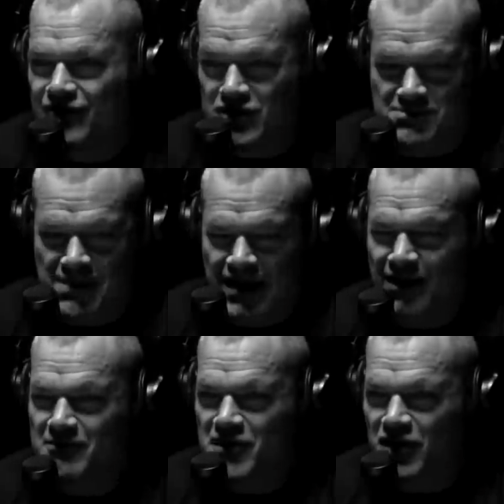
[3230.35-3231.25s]
if you just made
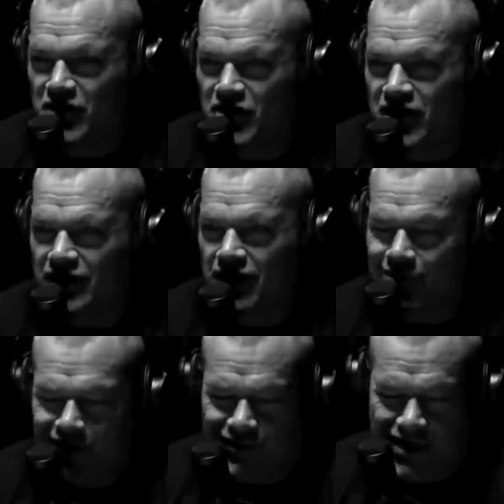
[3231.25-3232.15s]
up you know your sure. nickname,
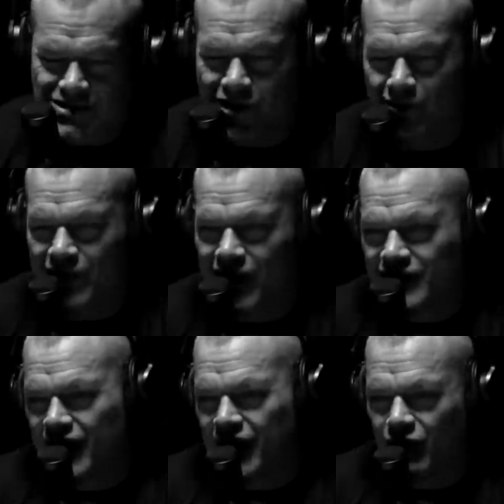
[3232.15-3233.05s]
all oh, guys call me that.
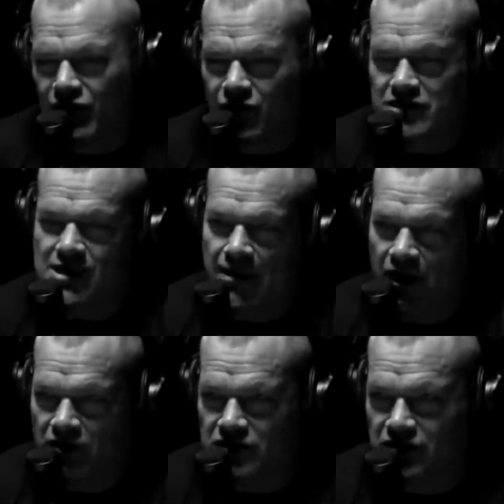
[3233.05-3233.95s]
Yeah, one one time I
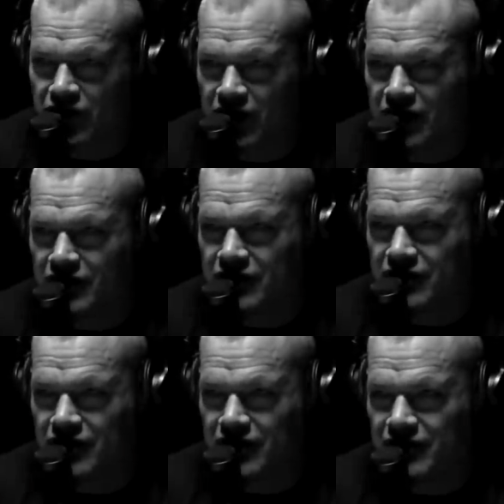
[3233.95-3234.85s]
hucked a grenade and
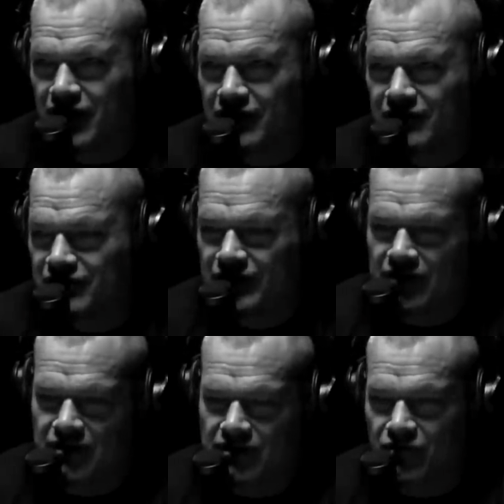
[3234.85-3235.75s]
it, it
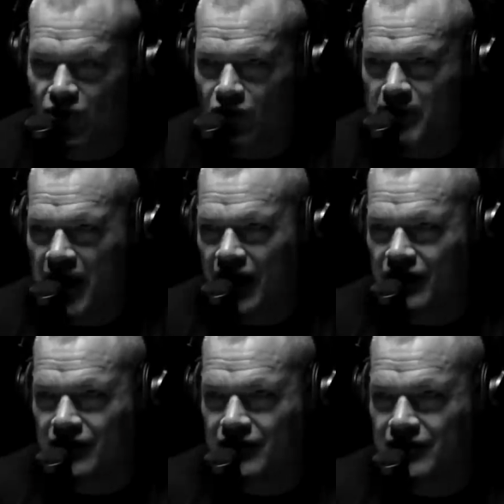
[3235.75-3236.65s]
rolled back
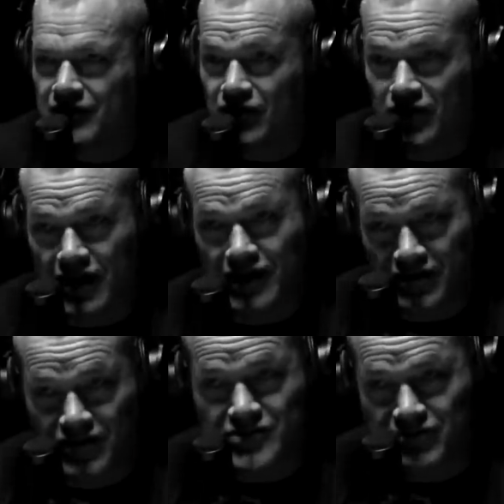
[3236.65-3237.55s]
and you know, yeah, there's
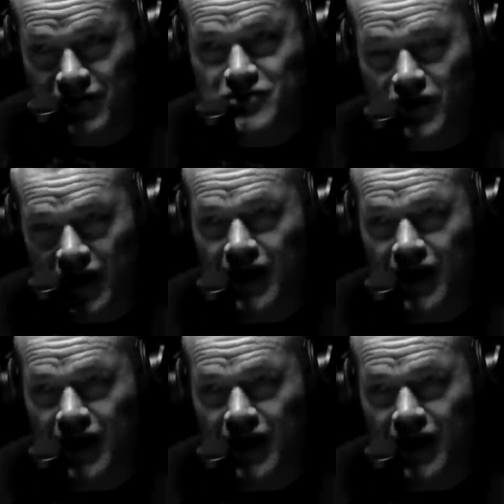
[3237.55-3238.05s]
but a place what where if it